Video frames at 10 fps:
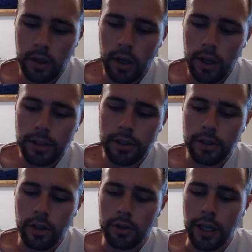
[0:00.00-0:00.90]
This is a
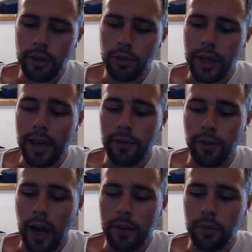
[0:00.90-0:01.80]
song that you can
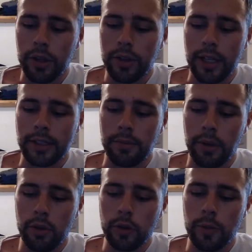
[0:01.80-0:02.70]
vibe with, I
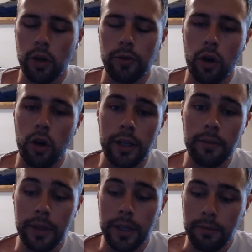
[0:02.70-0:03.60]
suppose, but overall
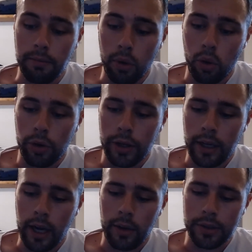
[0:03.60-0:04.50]
it being boring,
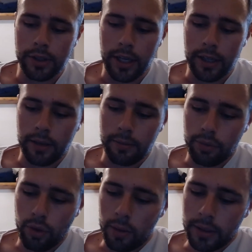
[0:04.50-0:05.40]
I would say that it
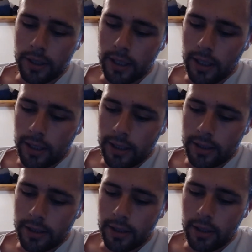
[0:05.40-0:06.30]
probably
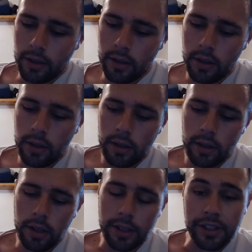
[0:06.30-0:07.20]
is
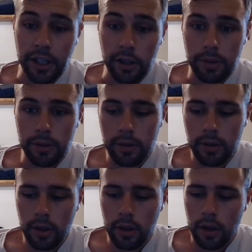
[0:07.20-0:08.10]
a skip.
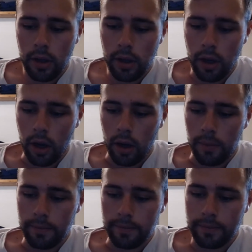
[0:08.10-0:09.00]

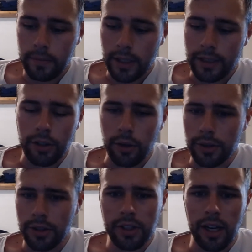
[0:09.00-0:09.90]

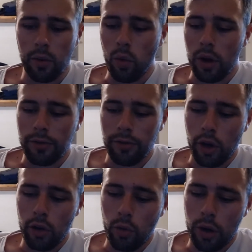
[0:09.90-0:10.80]
It's just kind of one
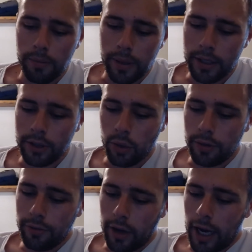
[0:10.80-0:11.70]
flow, one pitch,
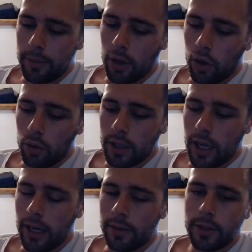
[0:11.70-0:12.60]
one vibe the whole
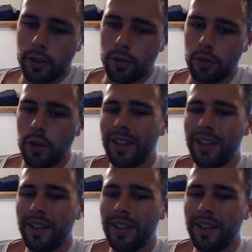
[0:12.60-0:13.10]
time, so